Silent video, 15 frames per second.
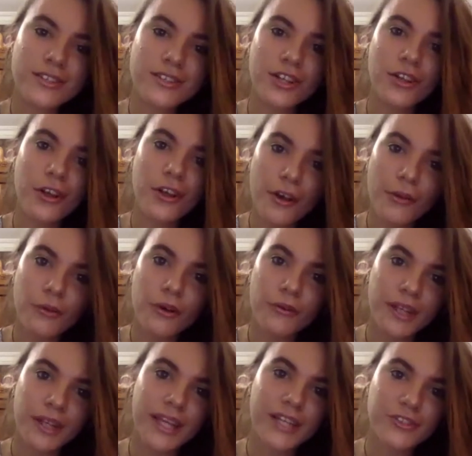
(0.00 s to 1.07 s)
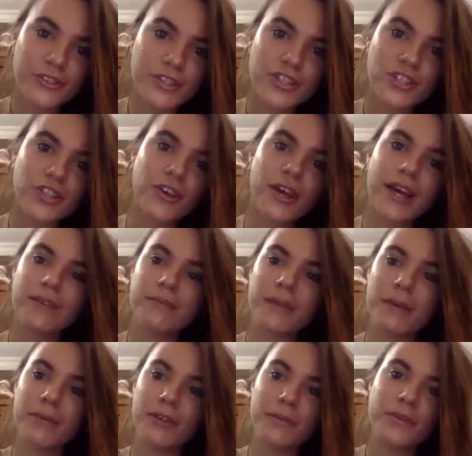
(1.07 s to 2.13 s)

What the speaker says: to learn what really interests you and be able to